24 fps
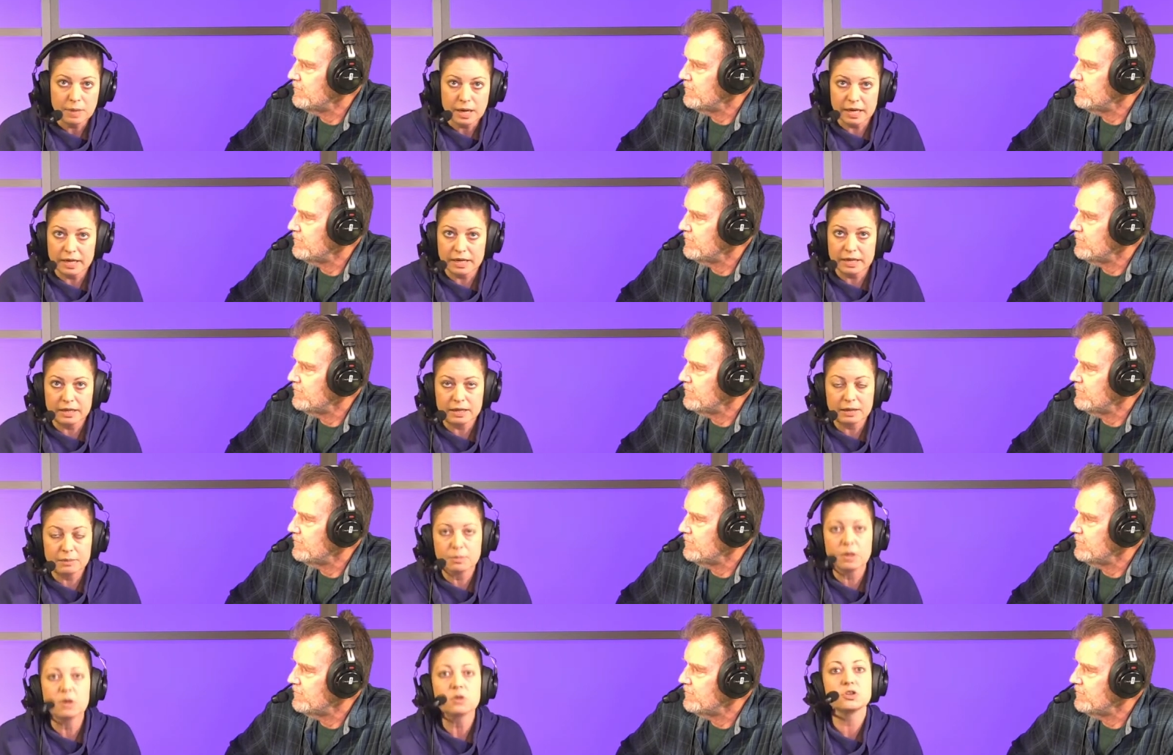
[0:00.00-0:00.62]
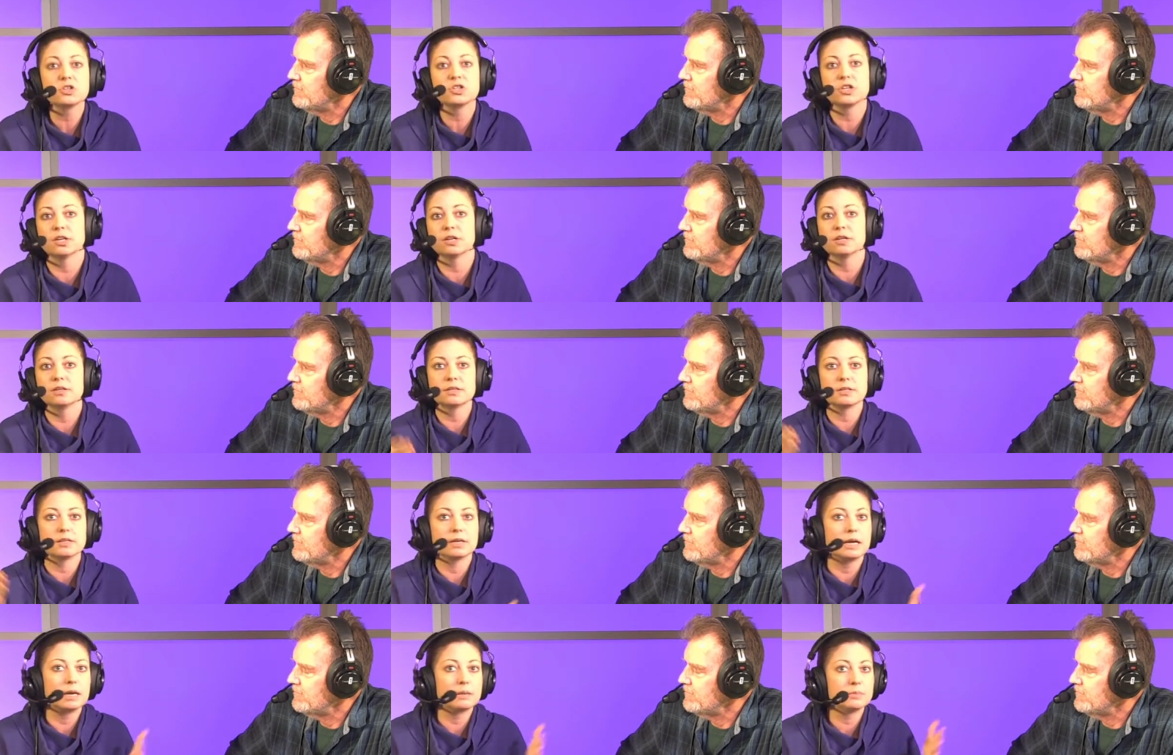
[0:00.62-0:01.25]
Speaker 1: my
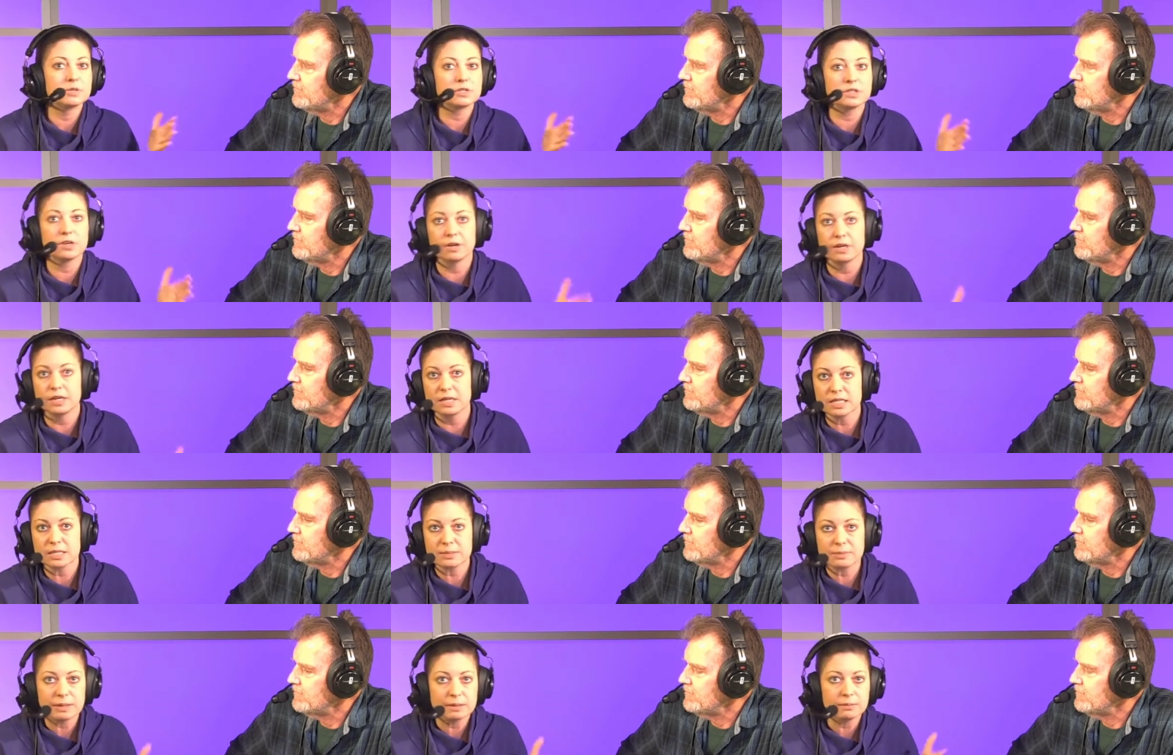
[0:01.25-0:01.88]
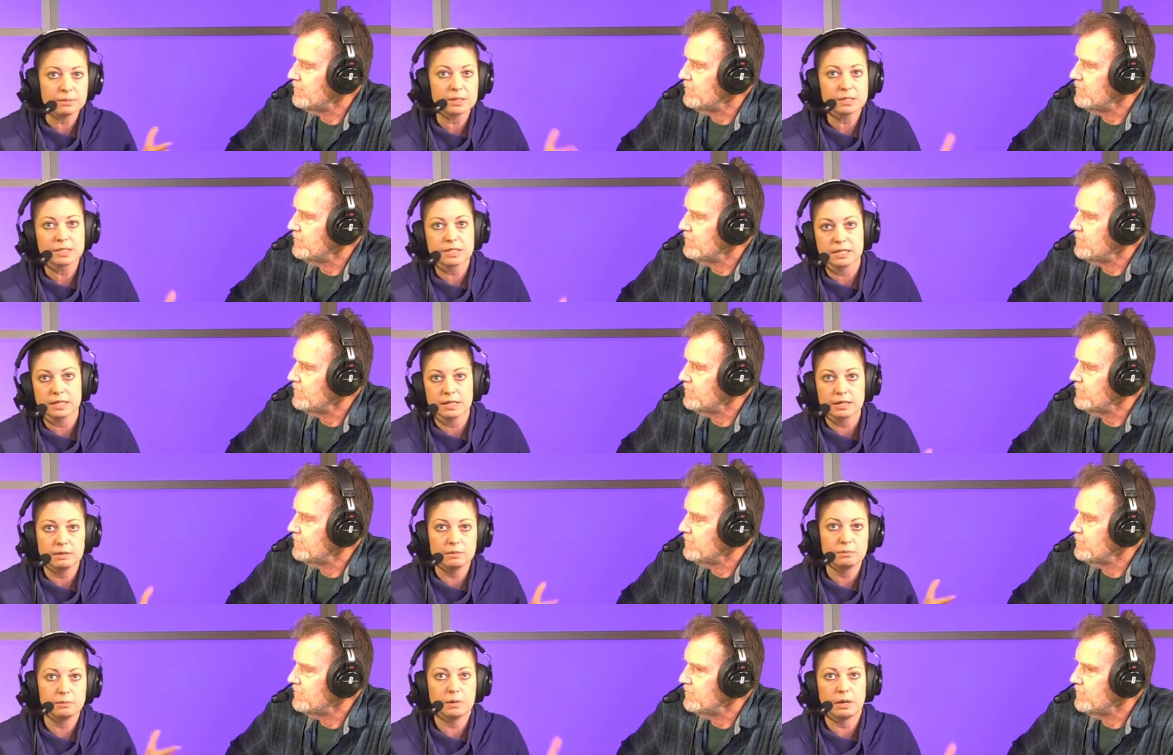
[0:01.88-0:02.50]
emotions and I'm starting to be able
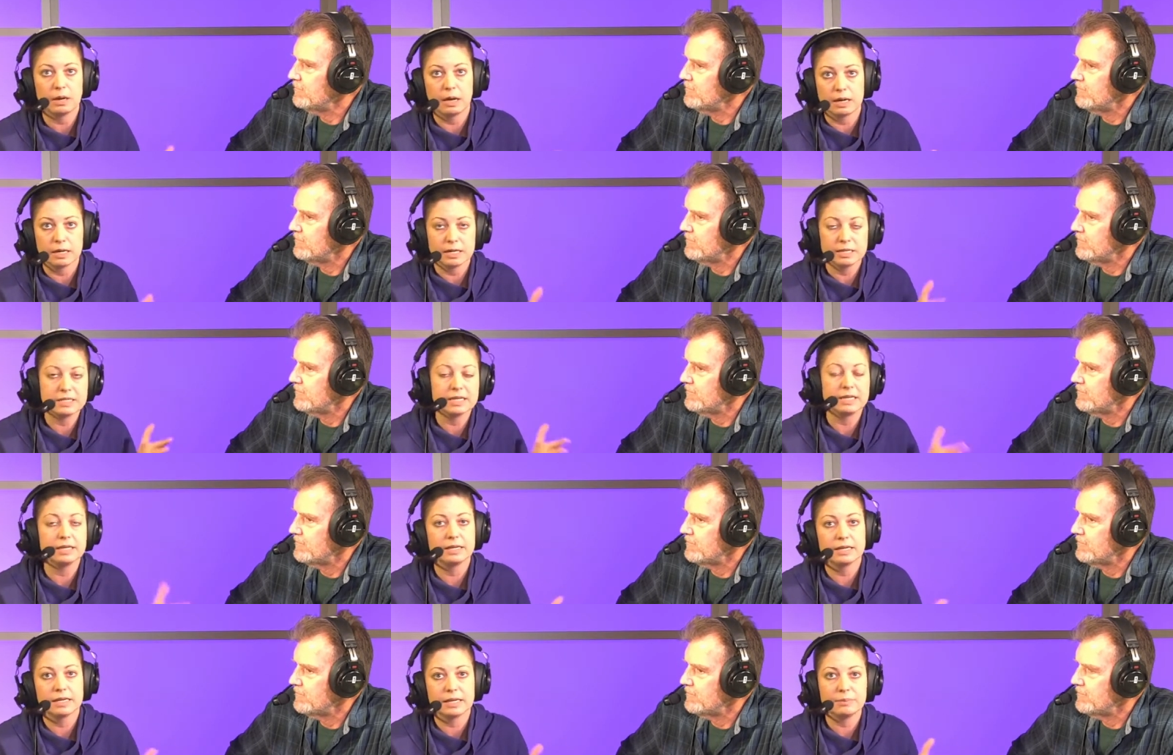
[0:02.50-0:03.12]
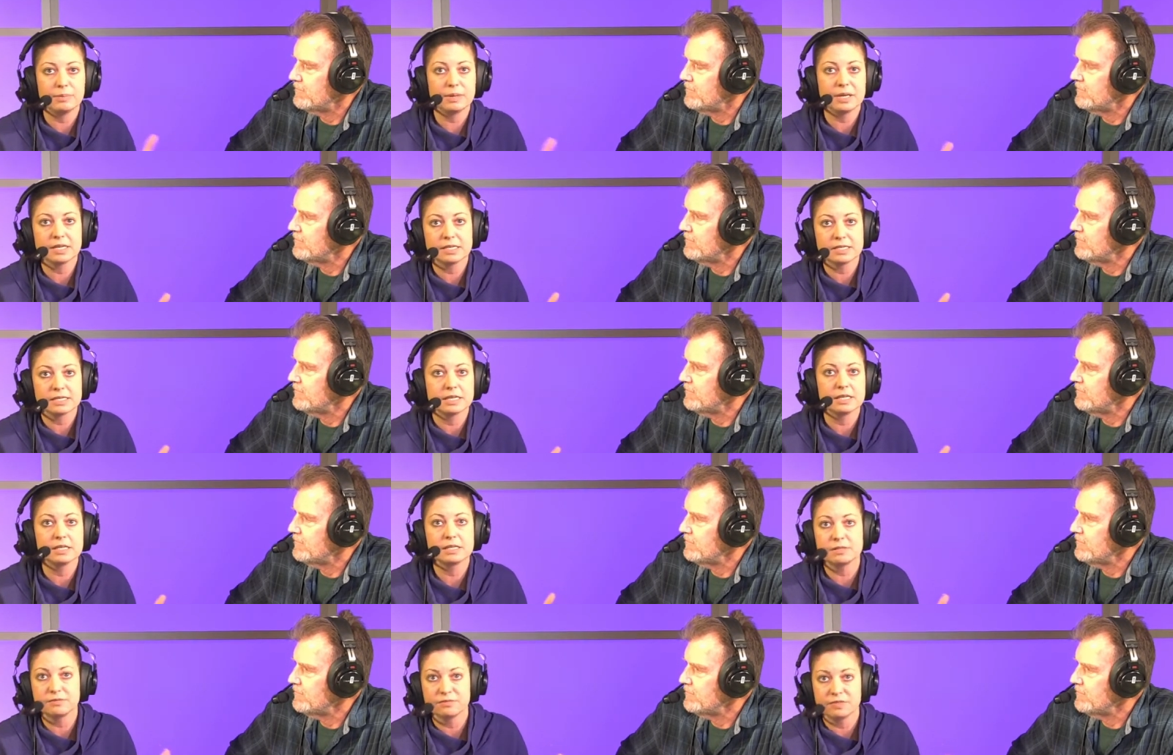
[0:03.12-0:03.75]
to, on a day to day
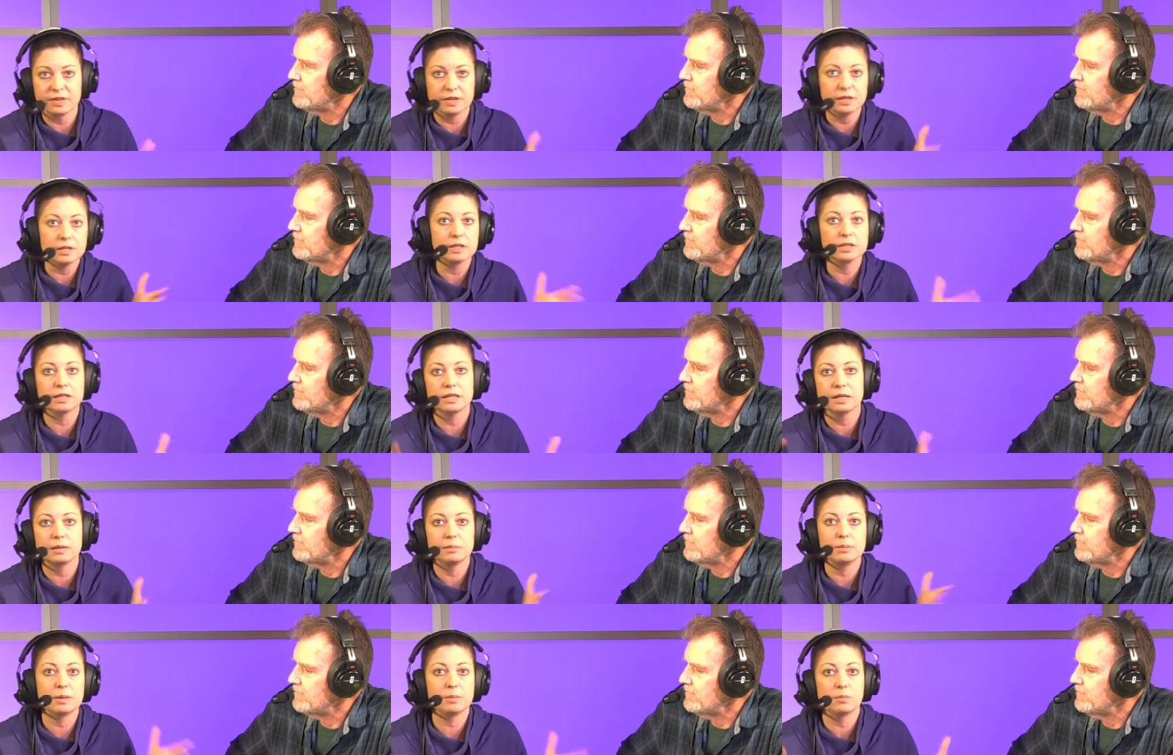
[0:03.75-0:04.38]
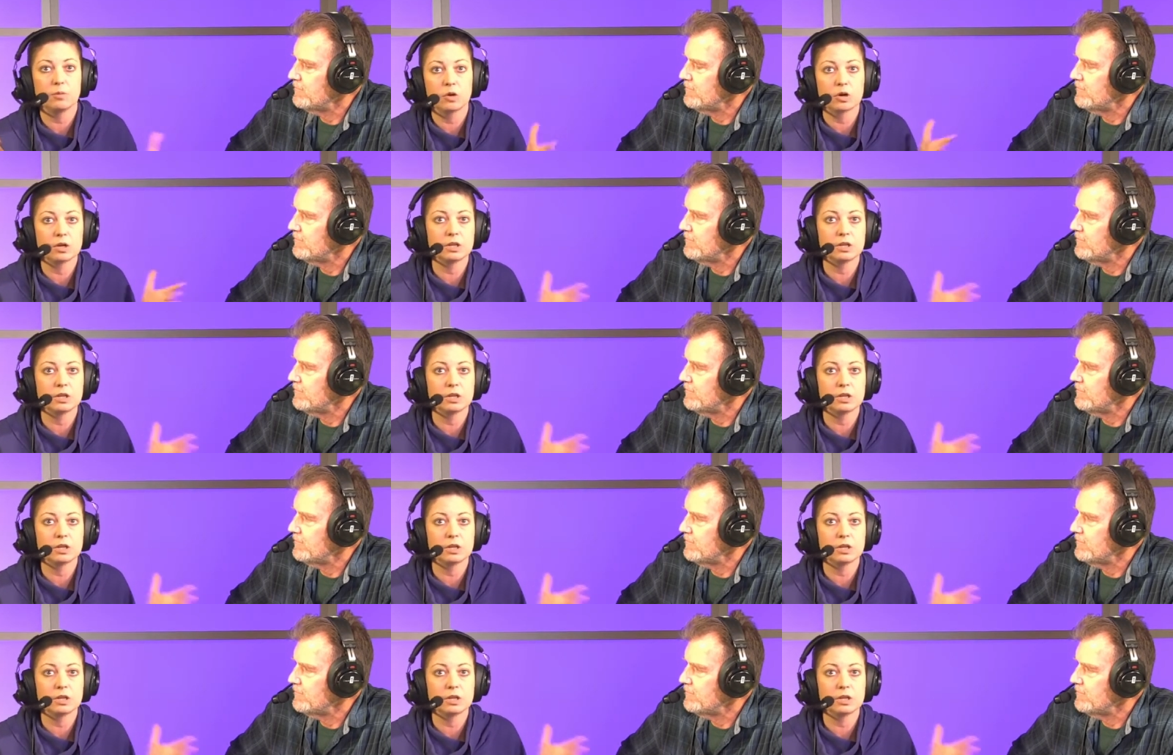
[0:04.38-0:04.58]
basis, feel a little bit